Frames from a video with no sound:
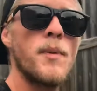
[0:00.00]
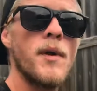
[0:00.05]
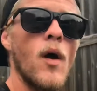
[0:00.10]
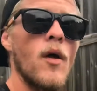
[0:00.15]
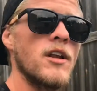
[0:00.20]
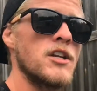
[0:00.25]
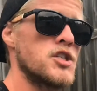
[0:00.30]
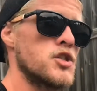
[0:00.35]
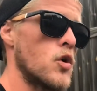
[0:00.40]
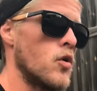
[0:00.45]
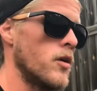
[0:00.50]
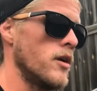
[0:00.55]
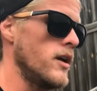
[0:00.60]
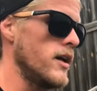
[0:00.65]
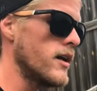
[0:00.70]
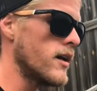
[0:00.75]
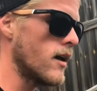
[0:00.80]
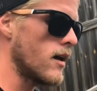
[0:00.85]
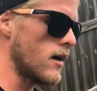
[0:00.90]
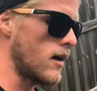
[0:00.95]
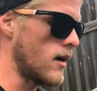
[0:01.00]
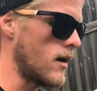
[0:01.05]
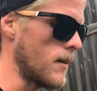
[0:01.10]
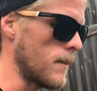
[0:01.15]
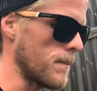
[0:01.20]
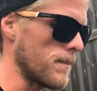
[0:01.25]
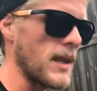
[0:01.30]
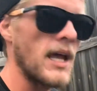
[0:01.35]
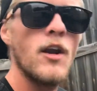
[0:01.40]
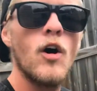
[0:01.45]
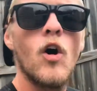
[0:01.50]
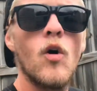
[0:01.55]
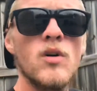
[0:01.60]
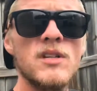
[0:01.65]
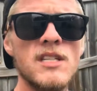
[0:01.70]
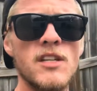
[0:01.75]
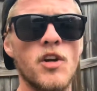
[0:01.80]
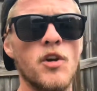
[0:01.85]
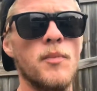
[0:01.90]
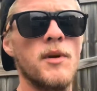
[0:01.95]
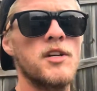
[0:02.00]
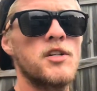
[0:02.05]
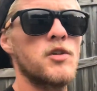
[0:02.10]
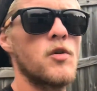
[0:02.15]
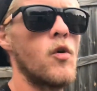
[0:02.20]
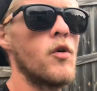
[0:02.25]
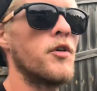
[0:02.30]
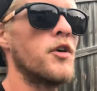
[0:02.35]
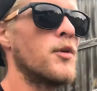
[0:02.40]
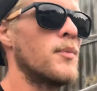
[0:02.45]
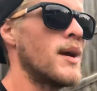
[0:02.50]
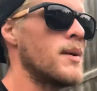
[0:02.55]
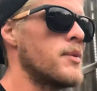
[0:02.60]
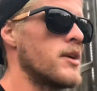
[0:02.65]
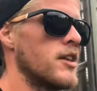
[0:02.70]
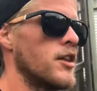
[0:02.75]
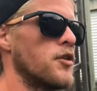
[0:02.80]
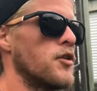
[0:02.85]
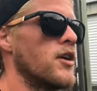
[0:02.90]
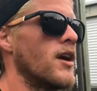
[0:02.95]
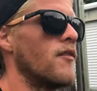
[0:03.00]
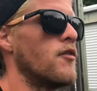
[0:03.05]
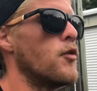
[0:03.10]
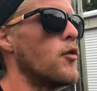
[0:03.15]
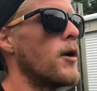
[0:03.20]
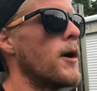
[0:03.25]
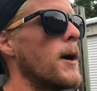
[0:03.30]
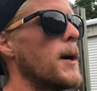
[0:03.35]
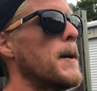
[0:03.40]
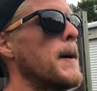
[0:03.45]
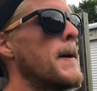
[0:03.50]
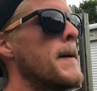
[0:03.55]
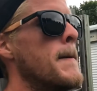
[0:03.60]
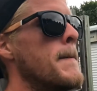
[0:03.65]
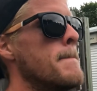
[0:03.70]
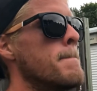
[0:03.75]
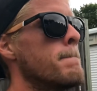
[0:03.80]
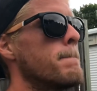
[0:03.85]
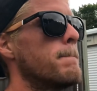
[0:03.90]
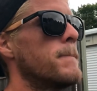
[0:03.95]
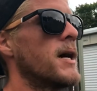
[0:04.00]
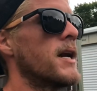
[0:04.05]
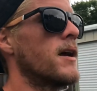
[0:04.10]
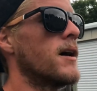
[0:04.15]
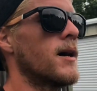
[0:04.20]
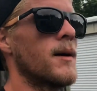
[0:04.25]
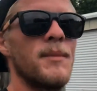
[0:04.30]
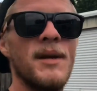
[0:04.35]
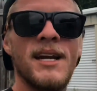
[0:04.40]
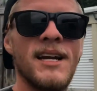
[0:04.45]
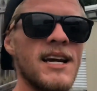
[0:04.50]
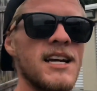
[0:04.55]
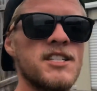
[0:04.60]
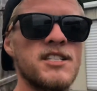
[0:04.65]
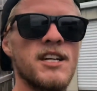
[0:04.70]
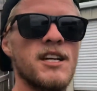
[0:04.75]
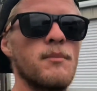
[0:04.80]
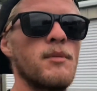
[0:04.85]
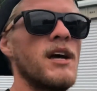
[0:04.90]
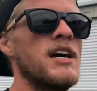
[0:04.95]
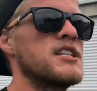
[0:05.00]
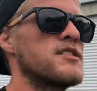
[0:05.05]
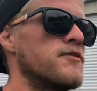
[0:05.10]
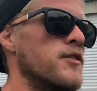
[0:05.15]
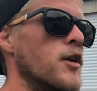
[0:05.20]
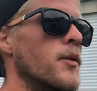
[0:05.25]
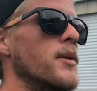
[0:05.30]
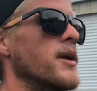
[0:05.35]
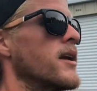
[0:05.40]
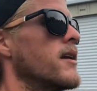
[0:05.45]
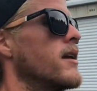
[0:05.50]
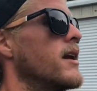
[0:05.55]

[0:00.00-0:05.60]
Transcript: y'all enjoyed. I know it was a little bit shorter, maybe a little everywhere, but me and Ashton had a blast filming it.